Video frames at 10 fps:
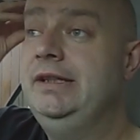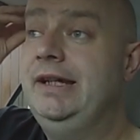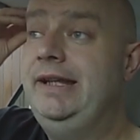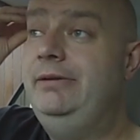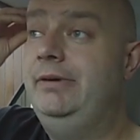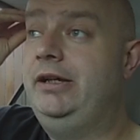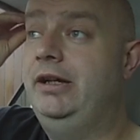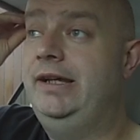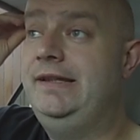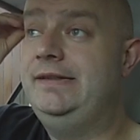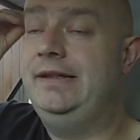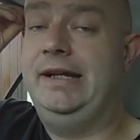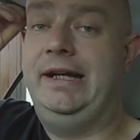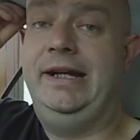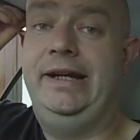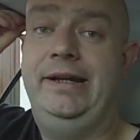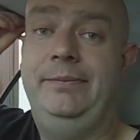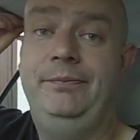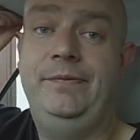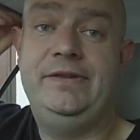anyway, guys, a
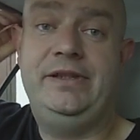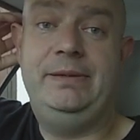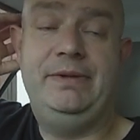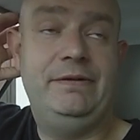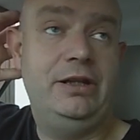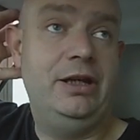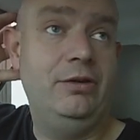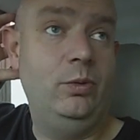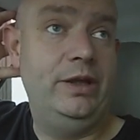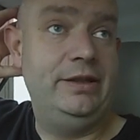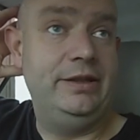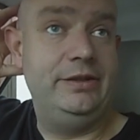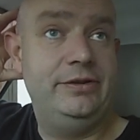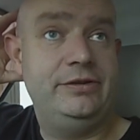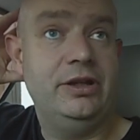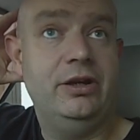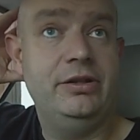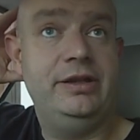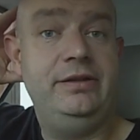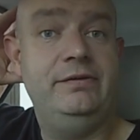little bit of a long-winded
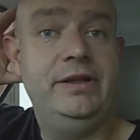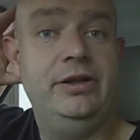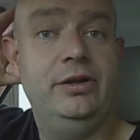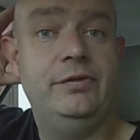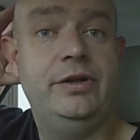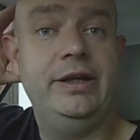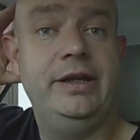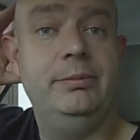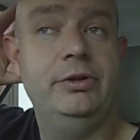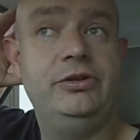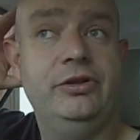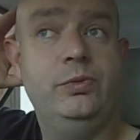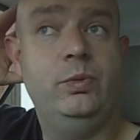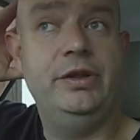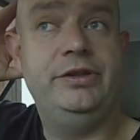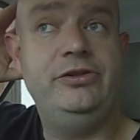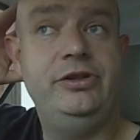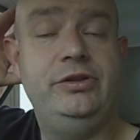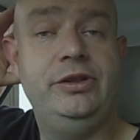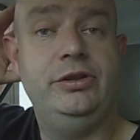talking video for you, but just wanted
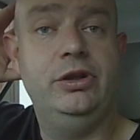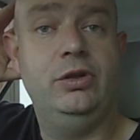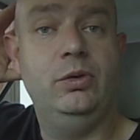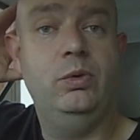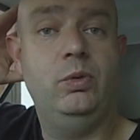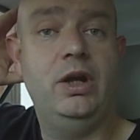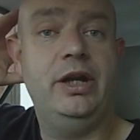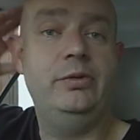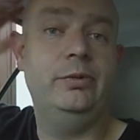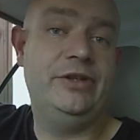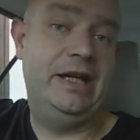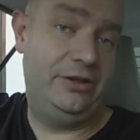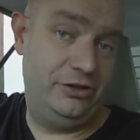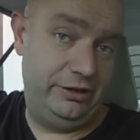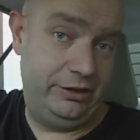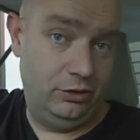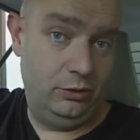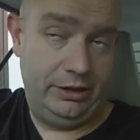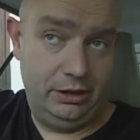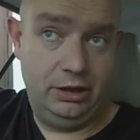you to know what was actually
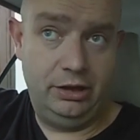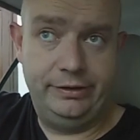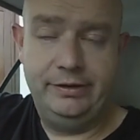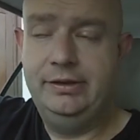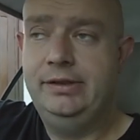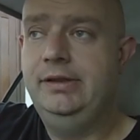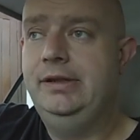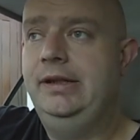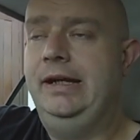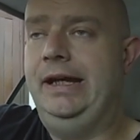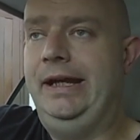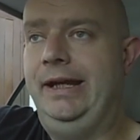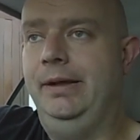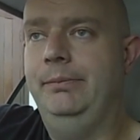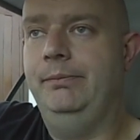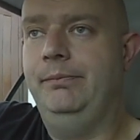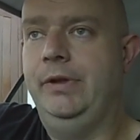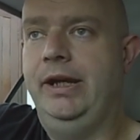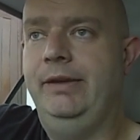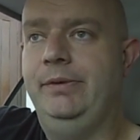going on.
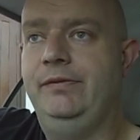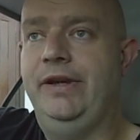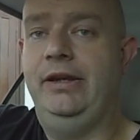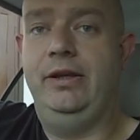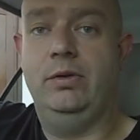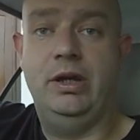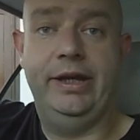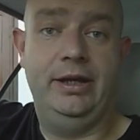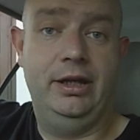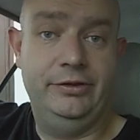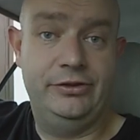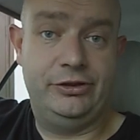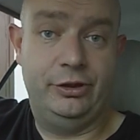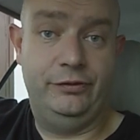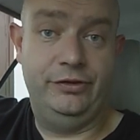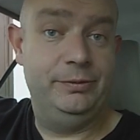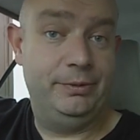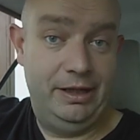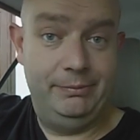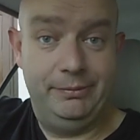I have been fairly quiet on the surface,
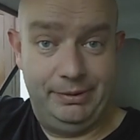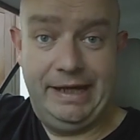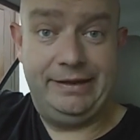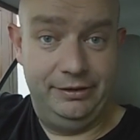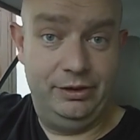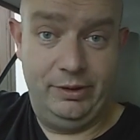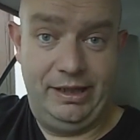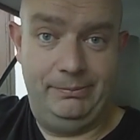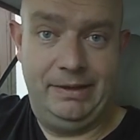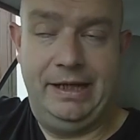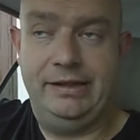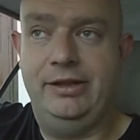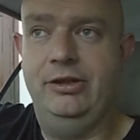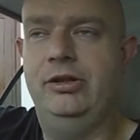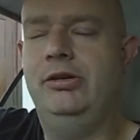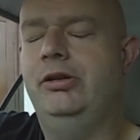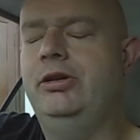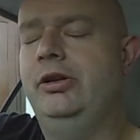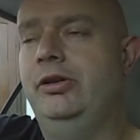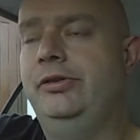but I've been paddling away madly
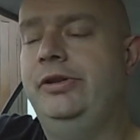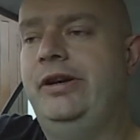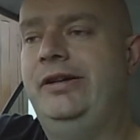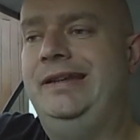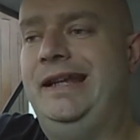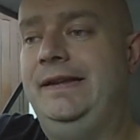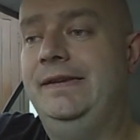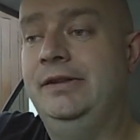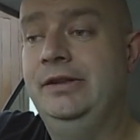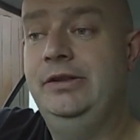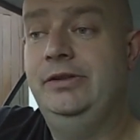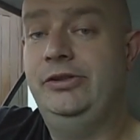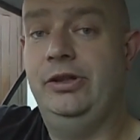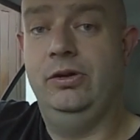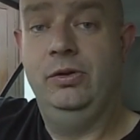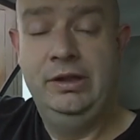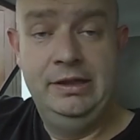underneath. So